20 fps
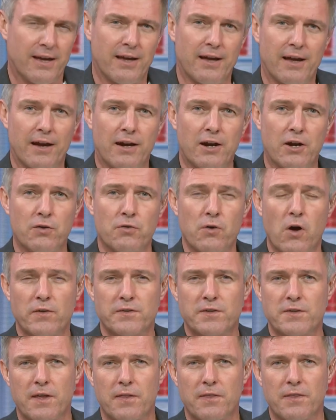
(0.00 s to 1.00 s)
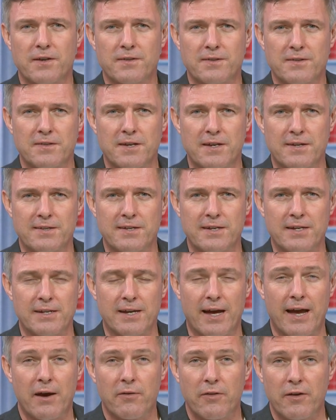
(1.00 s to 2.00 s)
across the city,
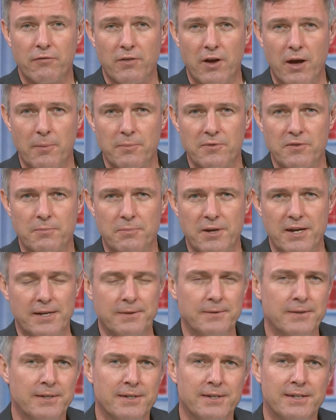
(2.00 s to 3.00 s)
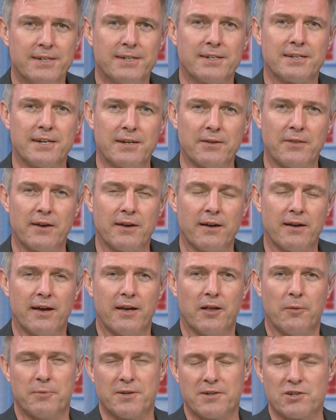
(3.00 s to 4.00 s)
how they've come to be and how they are
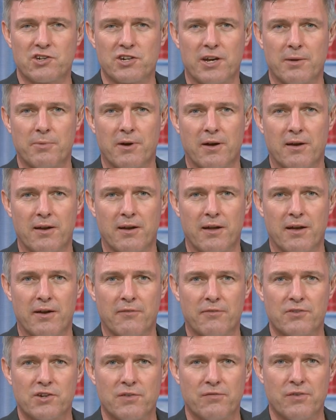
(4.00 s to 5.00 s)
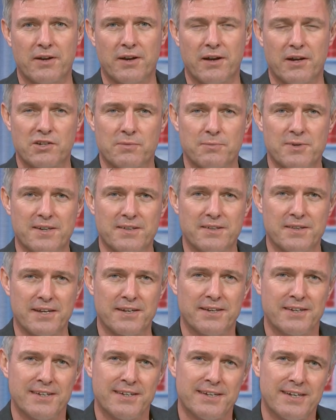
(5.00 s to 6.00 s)
helping shape our lives. Shafaat Hashmi is the
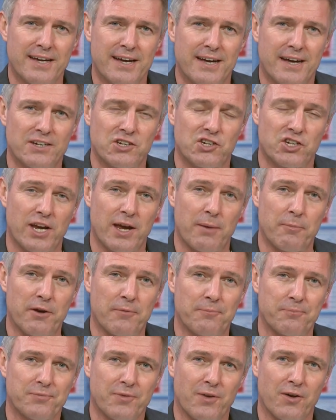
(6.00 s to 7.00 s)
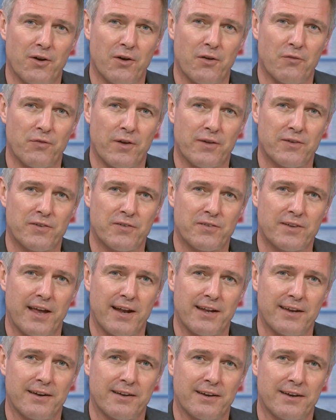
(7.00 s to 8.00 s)
chairman of
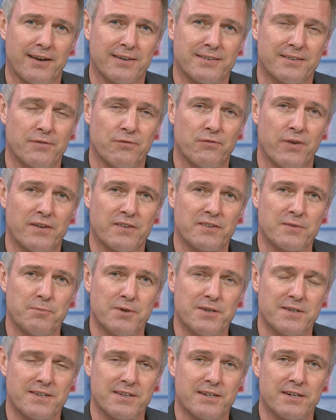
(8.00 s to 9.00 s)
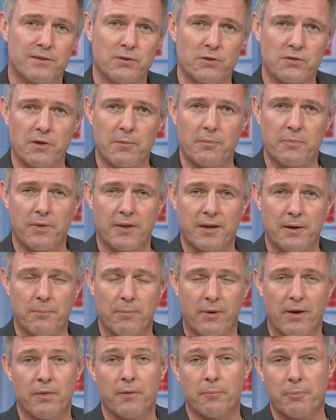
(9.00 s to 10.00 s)
Stalliongates Investment, and he's also
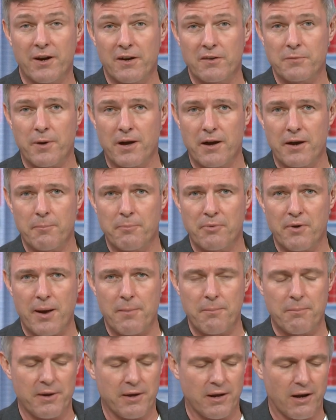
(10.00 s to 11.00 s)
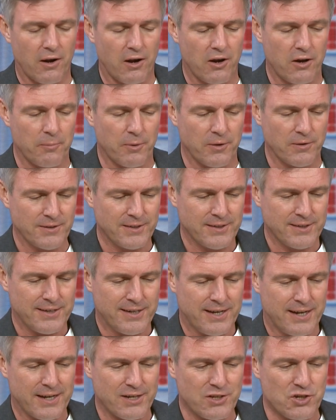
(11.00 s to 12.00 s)
the brains behind BrandBeat Global,
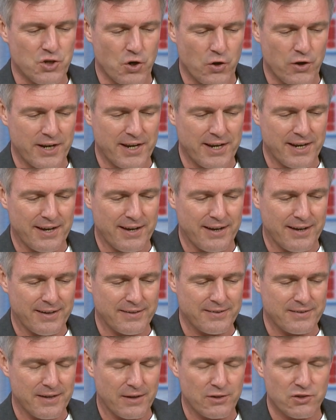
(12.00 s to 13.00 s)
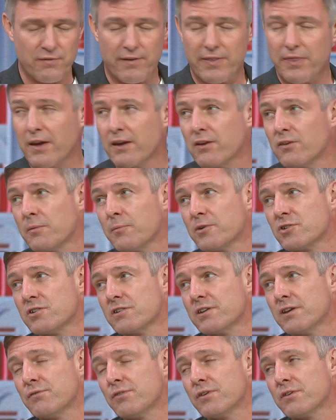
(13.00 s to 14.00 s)
joining us now. Shafaat, thank you so much indeed for